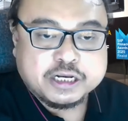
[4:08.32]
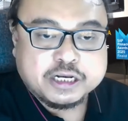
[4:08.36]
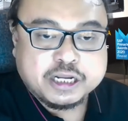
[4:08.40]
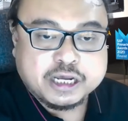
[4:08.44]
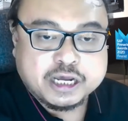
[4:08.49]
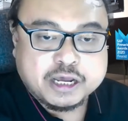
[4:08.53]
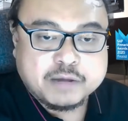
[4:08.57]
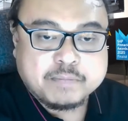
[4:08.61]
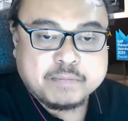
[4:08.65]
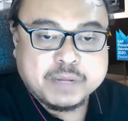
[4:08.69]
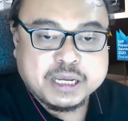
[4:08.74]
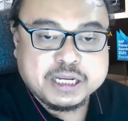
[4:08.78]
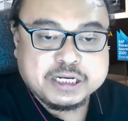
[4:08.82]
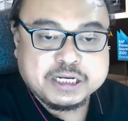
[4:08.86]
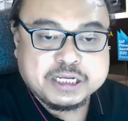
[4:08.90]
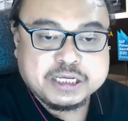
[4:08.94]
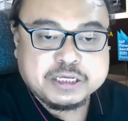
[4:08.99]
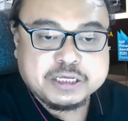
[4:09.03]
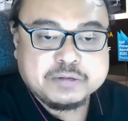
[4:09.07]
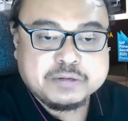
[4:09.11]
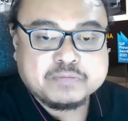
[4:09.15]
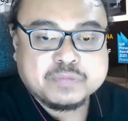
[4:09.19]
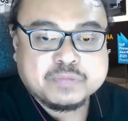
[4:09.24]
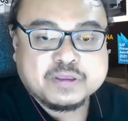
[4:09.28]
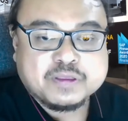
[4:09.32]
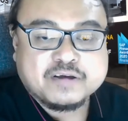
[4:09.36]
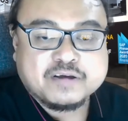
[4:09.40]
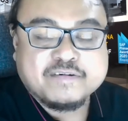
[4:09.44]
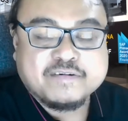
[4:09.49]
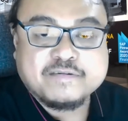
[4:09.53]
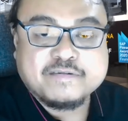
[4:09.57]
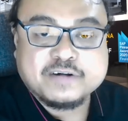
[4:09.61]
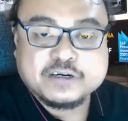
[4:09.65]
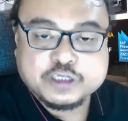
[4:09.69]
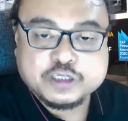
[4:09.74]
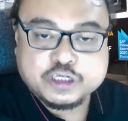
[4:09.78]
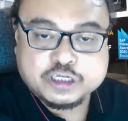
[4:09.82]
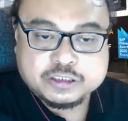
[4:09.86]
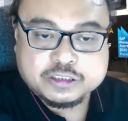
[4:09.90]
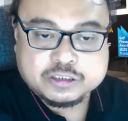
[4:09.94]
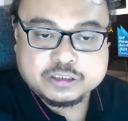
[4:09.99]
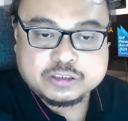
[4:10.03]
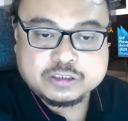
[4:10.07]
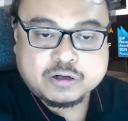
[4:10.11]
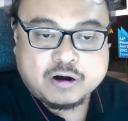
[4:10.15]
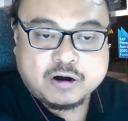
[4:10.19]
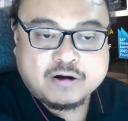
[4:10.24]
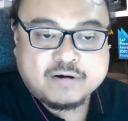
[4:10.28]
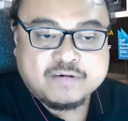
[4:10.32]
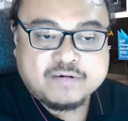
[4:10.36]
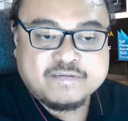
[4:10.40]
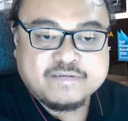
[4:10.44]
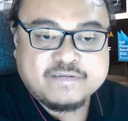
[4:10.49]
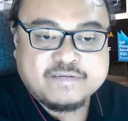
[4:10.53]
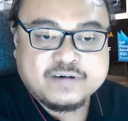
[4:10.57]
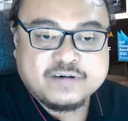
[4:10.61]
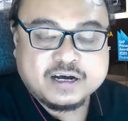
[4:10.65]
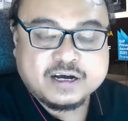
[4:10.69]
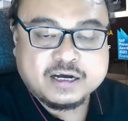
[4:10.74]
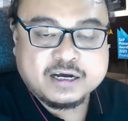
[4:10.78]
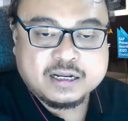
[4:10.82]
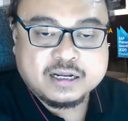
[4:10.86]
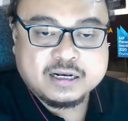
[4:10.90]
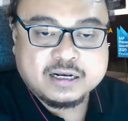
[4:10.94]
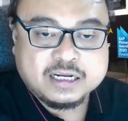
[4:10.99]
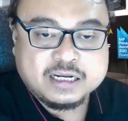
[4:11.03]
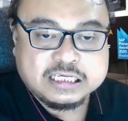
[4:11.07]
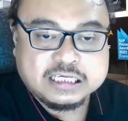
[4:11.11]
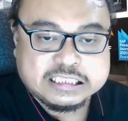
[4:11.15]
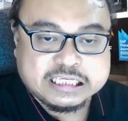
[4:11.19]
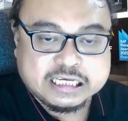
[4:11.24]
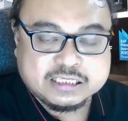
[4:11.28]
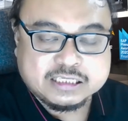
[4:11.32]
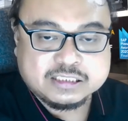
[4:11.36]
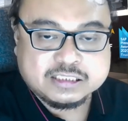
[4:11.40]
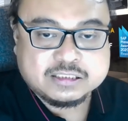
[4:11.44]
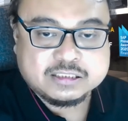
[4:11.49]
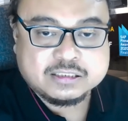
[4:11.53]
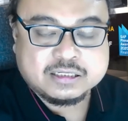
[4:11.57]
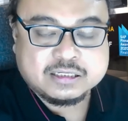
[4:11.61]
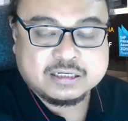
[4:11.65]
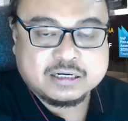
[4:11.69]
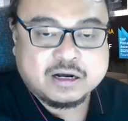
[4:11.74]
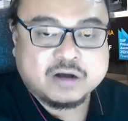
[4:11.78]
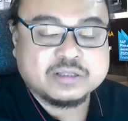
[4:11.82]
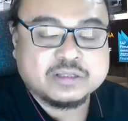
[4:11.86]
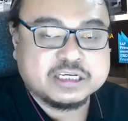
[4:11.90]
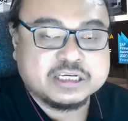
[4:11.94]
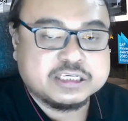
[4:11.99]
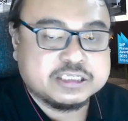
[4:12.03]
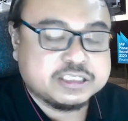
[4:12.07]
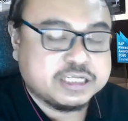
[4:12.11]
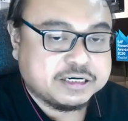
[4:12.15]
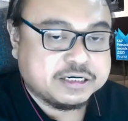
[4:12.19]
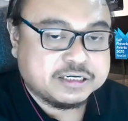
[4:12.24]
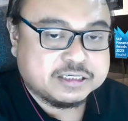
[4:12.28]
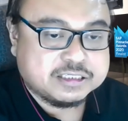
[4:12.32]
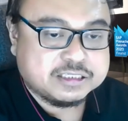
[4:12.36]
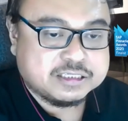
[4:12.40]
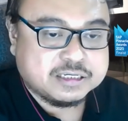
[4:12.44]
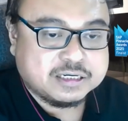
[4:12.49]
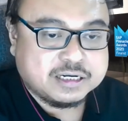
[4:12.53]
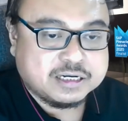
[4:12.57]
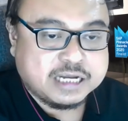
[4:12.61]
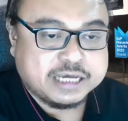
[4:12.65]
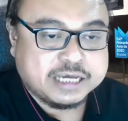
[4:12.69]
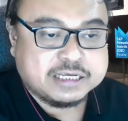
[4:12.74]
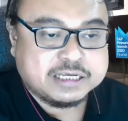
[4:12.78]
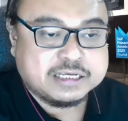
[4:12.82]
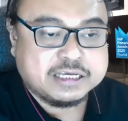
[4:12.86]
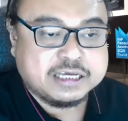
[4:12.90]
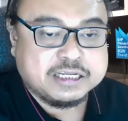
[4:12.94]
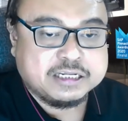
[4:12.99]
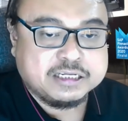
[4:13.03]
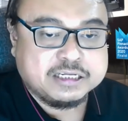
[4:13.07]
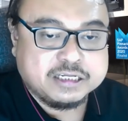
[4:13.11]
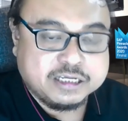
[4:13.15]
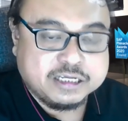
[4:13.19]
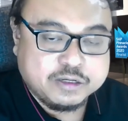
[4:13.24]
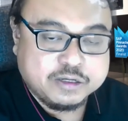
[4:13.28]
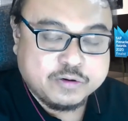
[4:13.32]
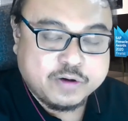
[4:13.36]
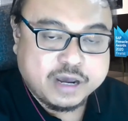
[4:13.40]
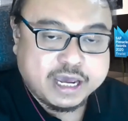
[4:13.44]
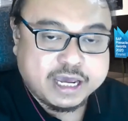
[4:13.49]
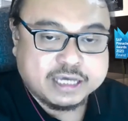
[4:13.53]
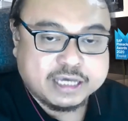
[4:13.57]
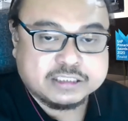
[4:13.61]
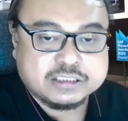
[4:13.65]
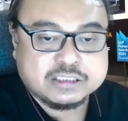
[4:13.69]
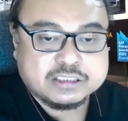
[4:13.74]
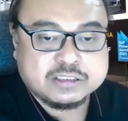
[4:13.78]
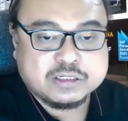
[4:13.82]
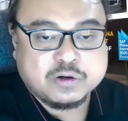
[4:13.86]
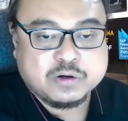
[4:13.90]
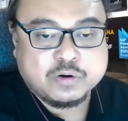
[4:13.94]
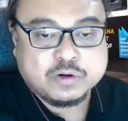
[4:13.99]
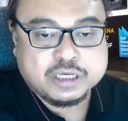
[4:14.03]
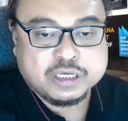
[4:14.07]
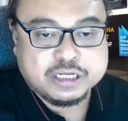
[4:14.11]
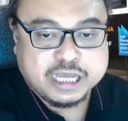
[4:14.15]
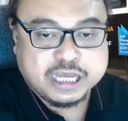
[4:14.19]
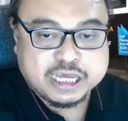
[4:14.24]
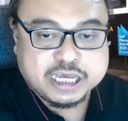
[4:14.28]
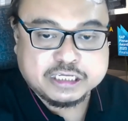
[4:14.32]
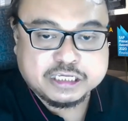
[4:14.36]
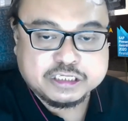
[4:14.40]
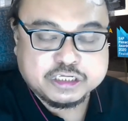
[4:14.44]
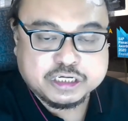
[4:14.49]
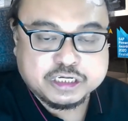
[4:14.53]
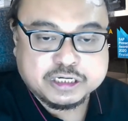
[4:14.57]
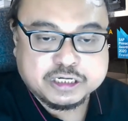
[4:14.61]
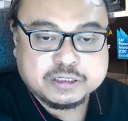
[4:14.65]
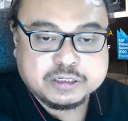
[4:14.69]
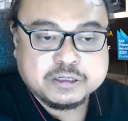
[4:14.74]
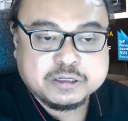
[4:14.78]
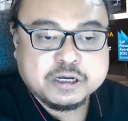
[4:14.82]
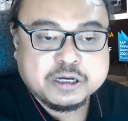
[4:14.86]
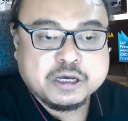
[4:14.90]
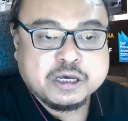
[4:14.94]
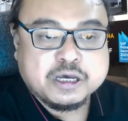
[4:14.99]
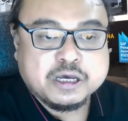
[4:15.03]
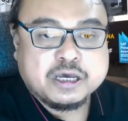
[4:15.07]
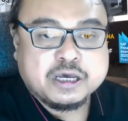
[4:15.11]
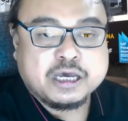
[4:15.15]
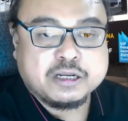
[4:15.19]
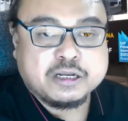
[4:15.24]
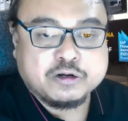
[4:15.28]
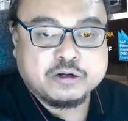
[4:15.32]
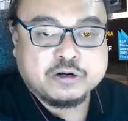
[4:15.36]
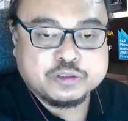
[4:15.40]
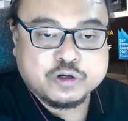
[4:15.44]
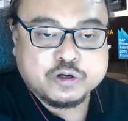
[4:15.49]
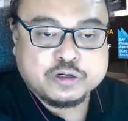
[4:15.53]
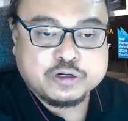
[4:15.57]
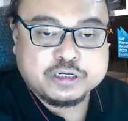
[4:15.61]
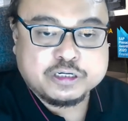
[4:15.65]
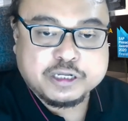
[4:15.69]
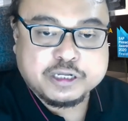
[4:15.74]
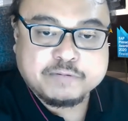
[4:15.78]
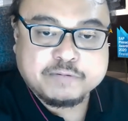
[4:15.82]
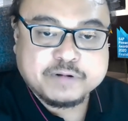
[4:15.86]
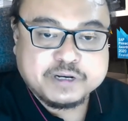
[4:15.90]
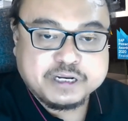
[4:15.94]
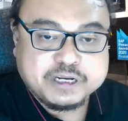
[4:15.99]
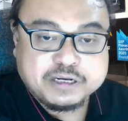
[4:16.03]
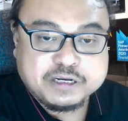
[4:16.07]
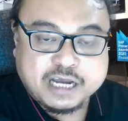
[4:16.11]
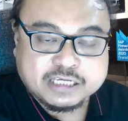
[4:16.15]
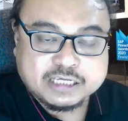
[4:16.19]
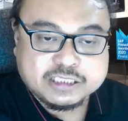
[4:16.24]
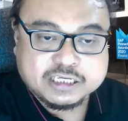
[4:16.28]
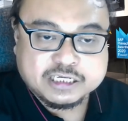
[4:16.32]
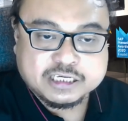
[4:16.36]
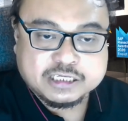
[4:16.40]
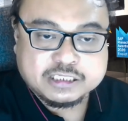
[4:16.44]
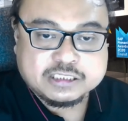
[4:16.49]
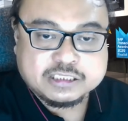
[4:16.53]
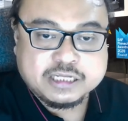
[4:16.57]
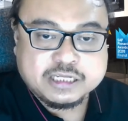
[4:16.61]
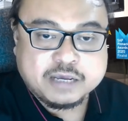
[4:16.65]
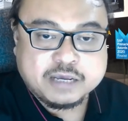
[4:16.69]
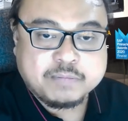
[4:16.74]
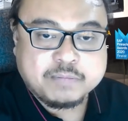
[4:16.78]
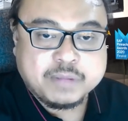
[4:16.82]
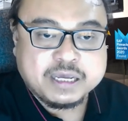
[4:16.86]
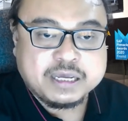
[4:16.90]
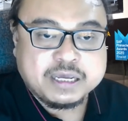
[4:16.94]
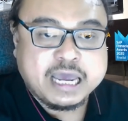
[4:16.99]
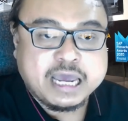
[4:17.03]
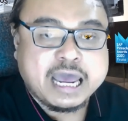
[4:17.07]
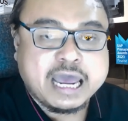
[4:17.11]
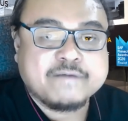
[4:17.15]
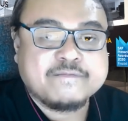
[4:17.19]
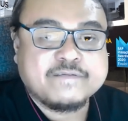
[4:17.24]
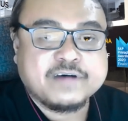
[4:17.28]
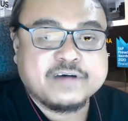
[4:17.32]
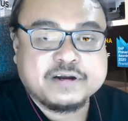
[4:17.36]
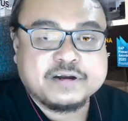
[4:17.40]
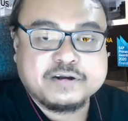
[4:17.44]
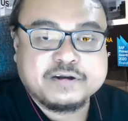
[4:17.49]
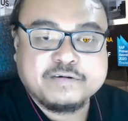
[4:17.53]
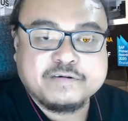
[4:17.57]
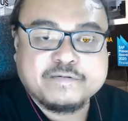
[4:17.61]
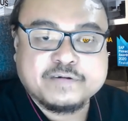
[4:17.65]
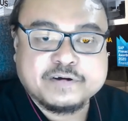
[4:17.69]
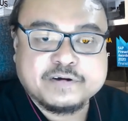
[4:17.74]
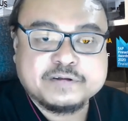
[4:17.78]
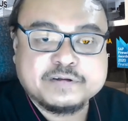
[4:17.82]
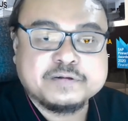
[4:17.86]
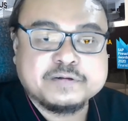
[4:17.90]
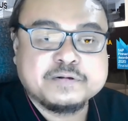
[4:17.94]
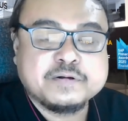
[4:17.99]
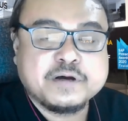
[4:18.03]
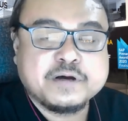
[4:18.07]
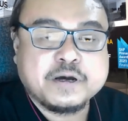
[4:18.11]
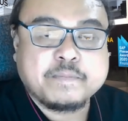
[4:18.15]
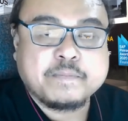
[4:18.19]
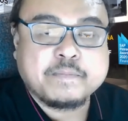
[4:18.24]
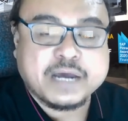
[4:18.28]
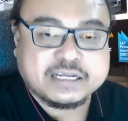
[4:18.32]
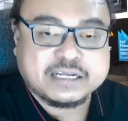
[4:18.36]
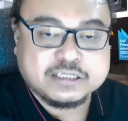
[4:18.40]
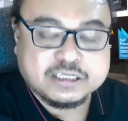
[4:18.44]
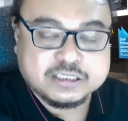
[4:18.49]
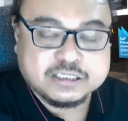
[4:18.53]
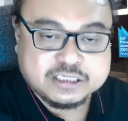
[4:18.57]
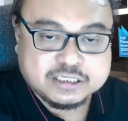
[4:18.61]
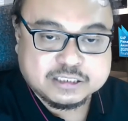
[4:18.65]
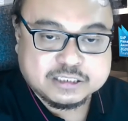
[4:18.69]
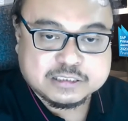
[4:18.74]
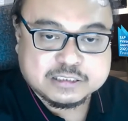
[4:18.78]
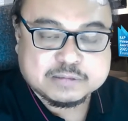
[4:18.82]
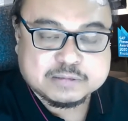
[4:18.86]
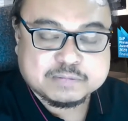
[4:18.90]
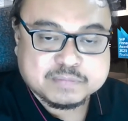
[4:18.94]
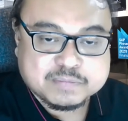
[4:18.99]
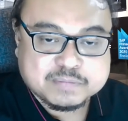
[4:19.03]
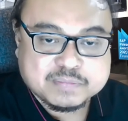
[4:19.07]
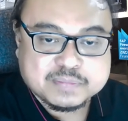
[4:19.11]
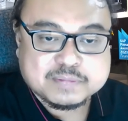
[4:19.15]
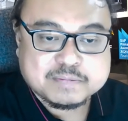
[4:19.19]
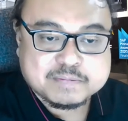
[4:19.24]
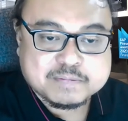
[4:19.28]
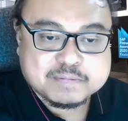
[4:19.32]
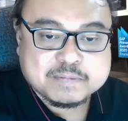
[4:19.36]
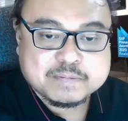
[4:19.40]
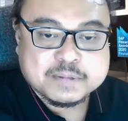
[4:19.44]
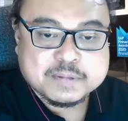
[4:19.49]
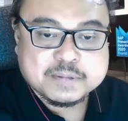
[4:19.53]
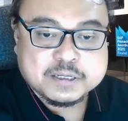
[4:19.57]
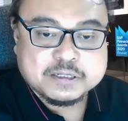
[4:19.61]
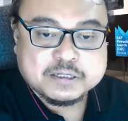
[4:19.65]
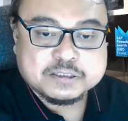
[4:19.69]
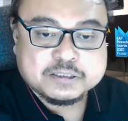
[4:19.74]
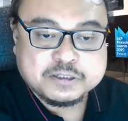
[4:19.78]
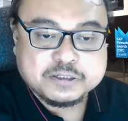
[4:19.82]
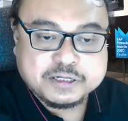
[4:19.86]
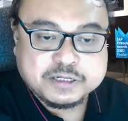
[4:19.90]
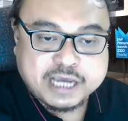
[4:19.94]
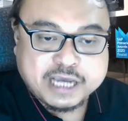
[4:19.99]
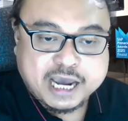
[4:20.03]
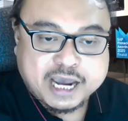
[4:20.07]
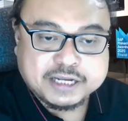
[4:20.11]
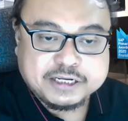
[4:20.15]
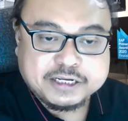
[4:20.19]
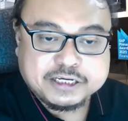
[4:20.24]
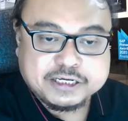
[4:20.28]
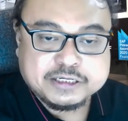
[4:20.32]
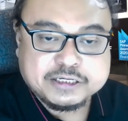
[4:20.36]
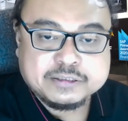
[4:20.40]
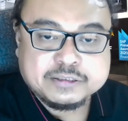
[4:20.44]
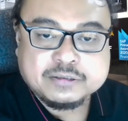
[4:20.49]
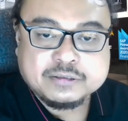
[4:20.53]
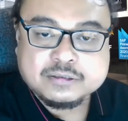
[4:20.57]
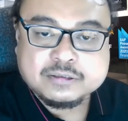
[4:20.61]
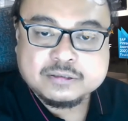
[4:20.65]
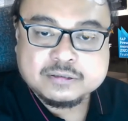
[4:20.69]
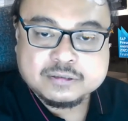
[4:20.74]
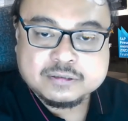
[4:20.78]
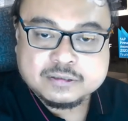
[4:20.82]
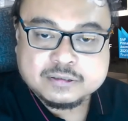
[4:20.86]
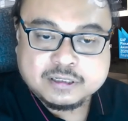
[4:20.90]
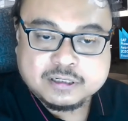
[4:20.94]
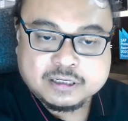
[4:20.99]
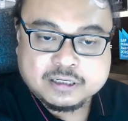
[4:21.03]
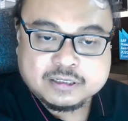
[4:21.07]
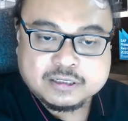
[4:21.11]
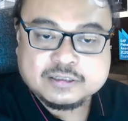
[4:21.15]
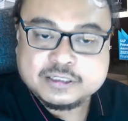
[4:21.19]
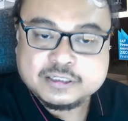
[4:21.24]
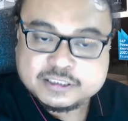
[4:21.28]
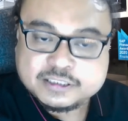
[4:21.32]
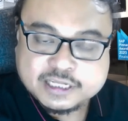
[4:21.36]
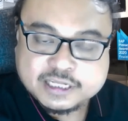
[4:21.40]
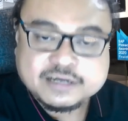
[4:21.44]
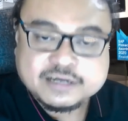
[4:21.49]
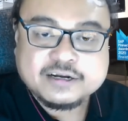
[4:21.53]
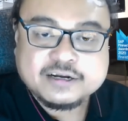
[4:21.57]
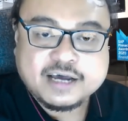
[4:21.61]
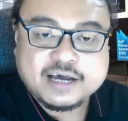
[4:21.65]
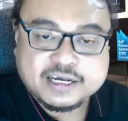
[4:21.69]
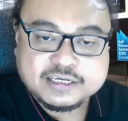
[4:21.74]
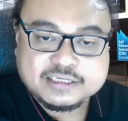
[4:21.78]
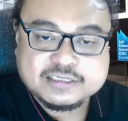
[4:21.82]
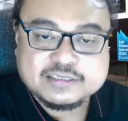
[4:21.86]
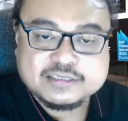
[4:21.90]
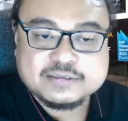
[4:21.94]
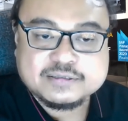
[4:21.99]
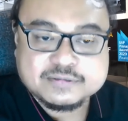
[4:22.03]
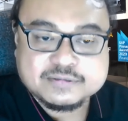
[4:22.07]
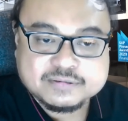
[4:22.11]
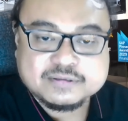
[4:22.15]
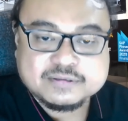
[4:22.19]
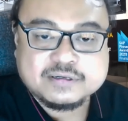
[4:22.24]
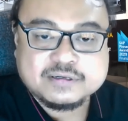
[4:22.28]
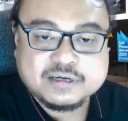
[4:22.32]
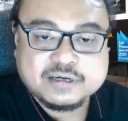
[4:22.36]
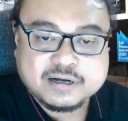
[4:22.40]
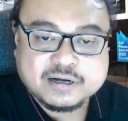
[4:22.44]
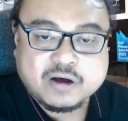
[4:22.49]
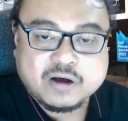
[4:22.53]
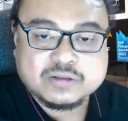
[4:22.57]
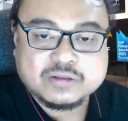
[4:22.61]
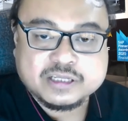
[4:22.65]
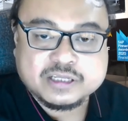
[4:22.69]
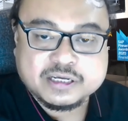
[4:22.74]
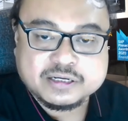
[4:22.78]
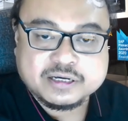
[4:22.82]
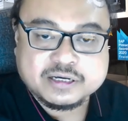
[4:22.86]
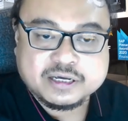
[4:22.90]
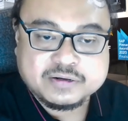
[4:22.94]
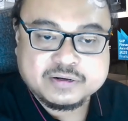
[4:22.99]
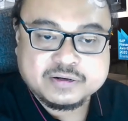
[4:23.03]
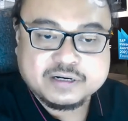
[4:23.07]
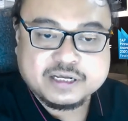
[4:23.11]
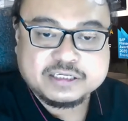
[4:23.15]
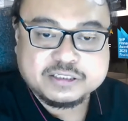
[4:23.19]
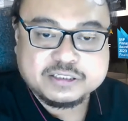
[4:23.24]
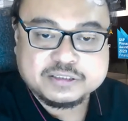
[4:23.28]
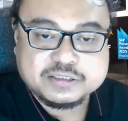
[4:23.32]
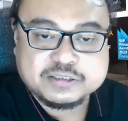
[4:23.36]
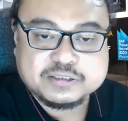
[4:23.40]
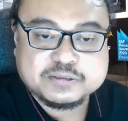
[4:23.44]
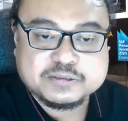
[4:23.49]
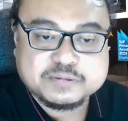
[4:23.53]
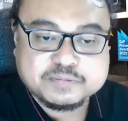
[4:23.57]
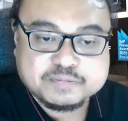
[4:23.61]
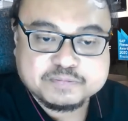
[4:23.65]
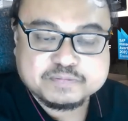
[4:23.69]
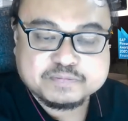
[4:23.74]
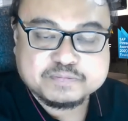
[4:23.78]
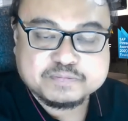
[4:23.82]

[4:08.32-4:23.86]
there are many versions of leases accounting standards, like in the US or in Asia, and also different industries, they may have a different practices. So the idea, standardize accounting regulations.